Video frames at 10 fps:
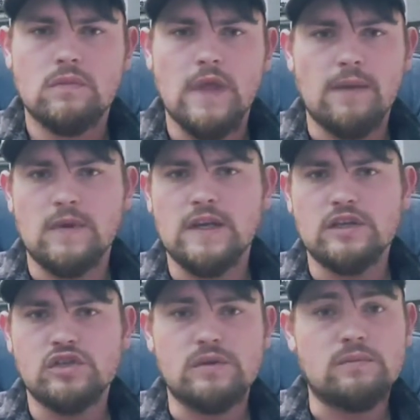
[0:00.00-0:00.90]

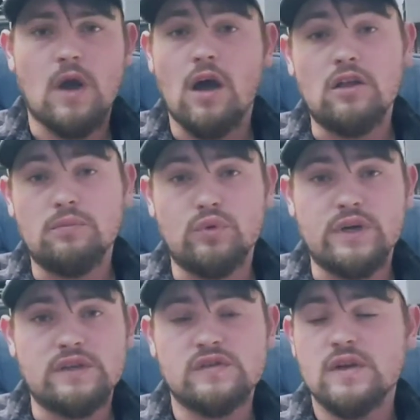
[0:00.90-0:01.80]
Ammunition, hollow
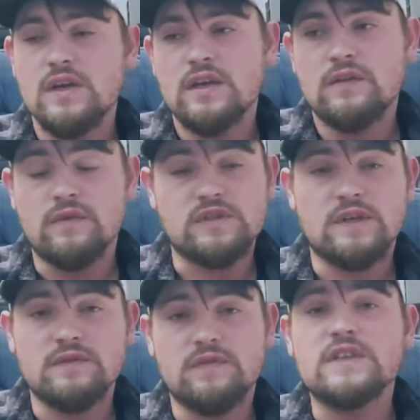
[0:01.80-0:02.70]
points. For
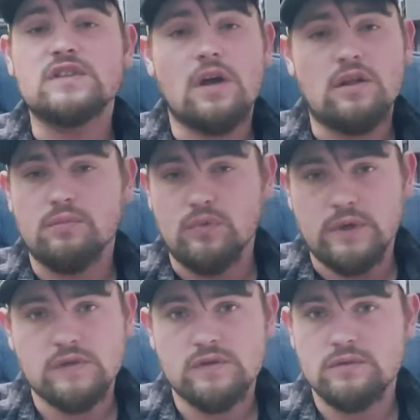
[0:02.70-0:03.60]
self-defense, hollow
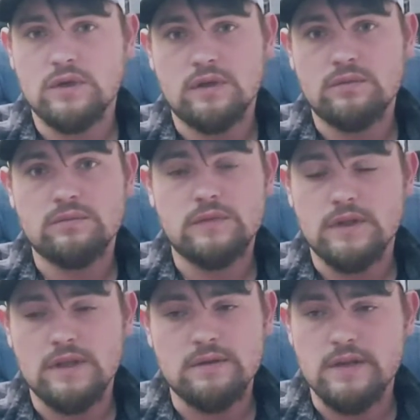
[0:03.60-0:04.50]
points. You know,
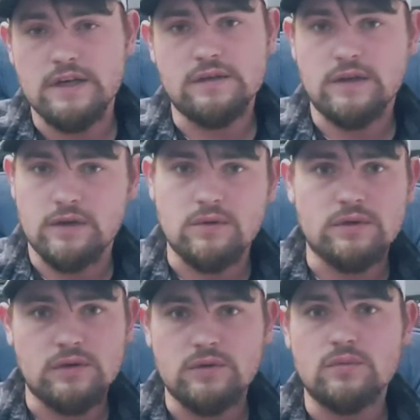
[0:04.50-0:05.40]
they're going to
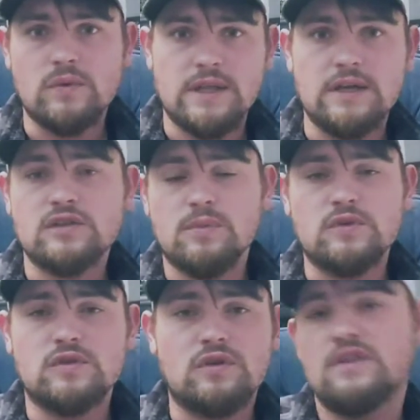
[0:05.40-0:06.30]
do what they're
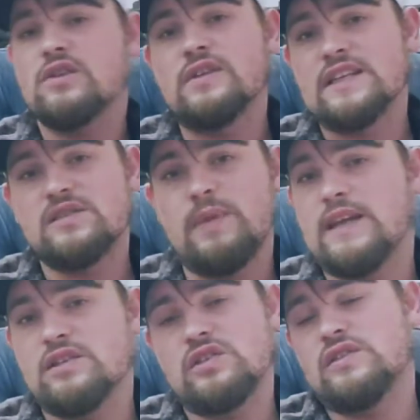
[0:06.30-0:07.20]
supposed to do. They're going to expand.
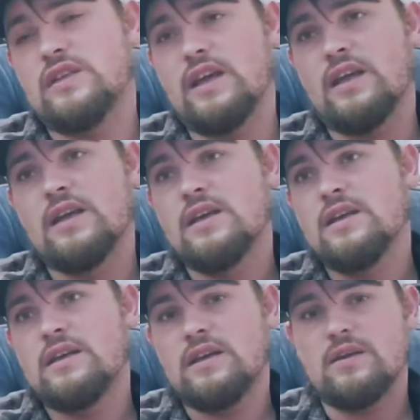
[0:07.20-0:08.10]
It's just like,
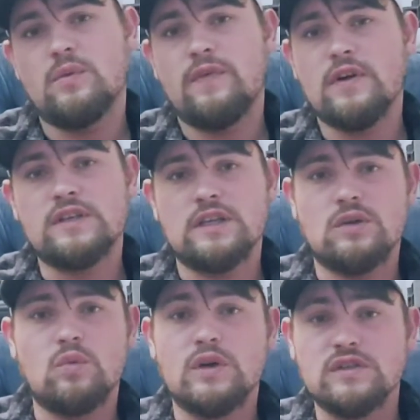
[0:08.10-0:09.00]
you know, with hunting,
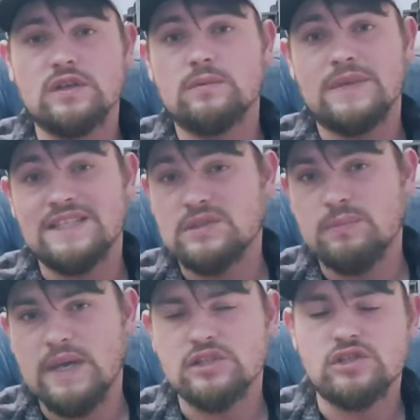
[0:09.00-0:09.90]
you want some
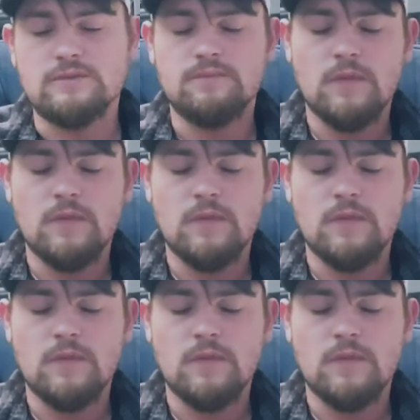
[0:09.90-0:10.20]
expansion.